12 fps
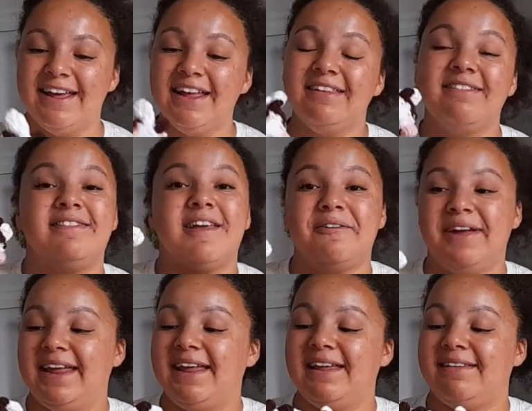
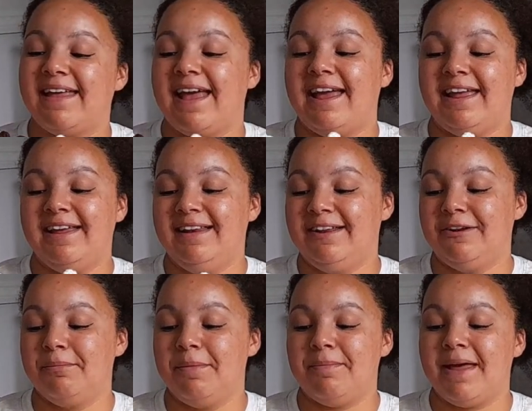Sewing is getting a little
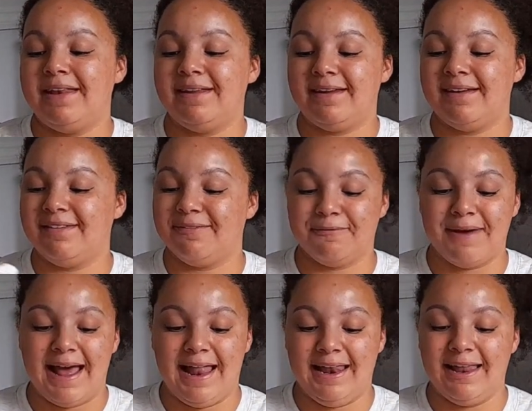bit better as
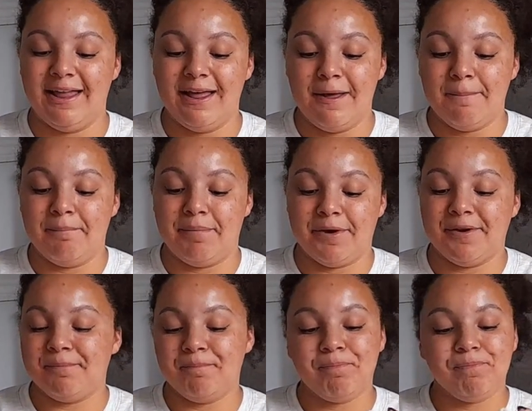well,
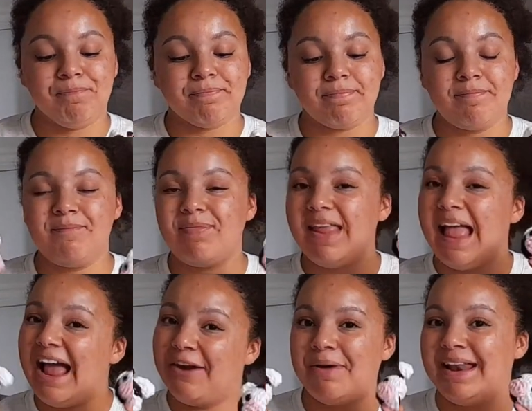but
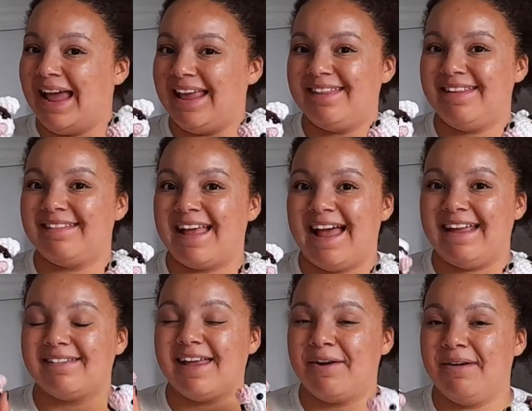I quite like these
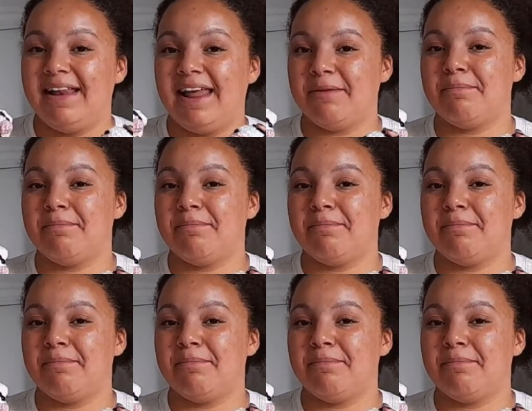guys. I quite like